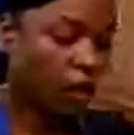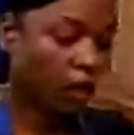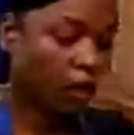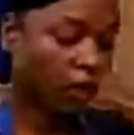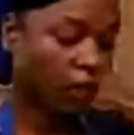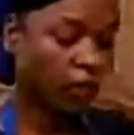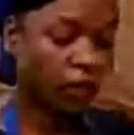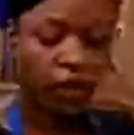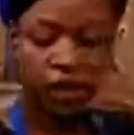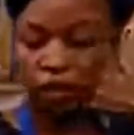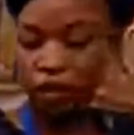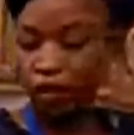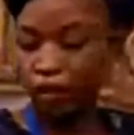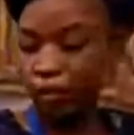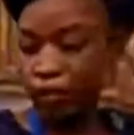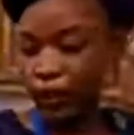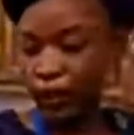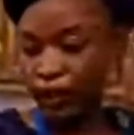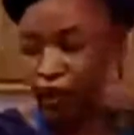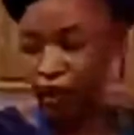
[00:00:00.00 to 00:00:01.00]
We're also
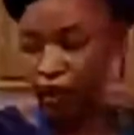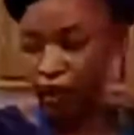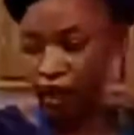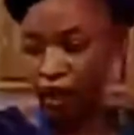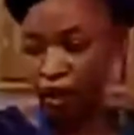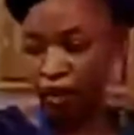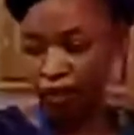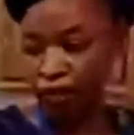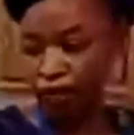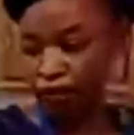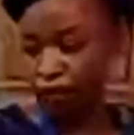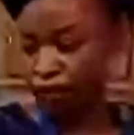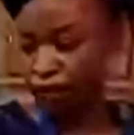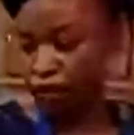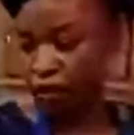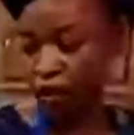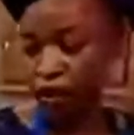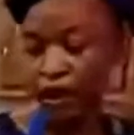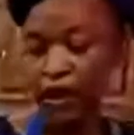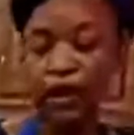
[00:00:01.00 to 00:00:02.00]
making
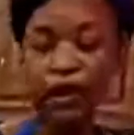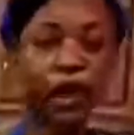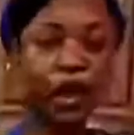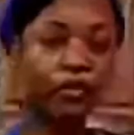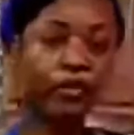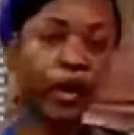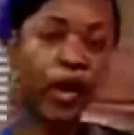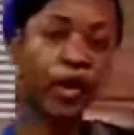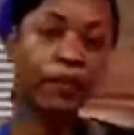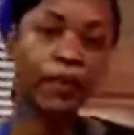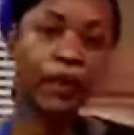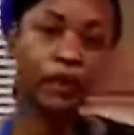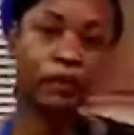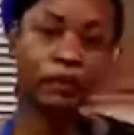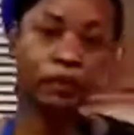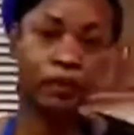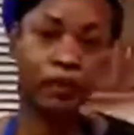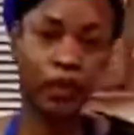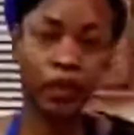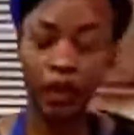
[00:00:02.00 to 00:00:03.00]
Sautéed Kohlrabi